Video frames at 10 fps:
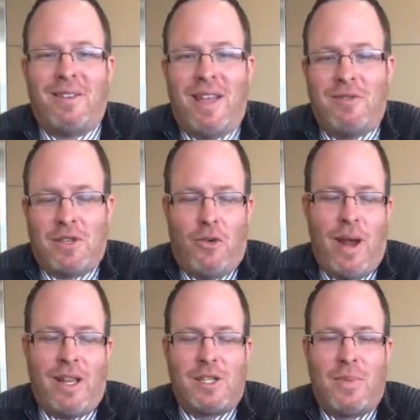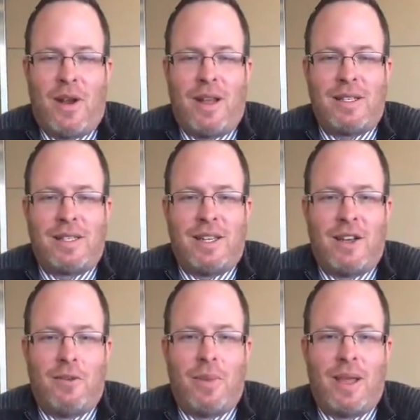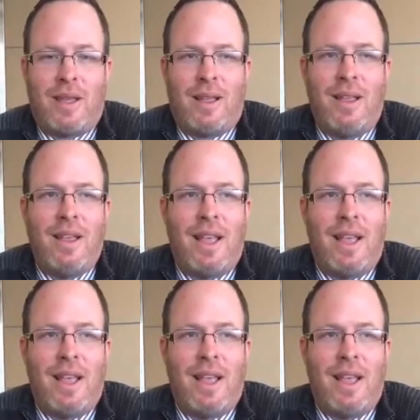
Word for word: And it, it, was a great experience, you know, being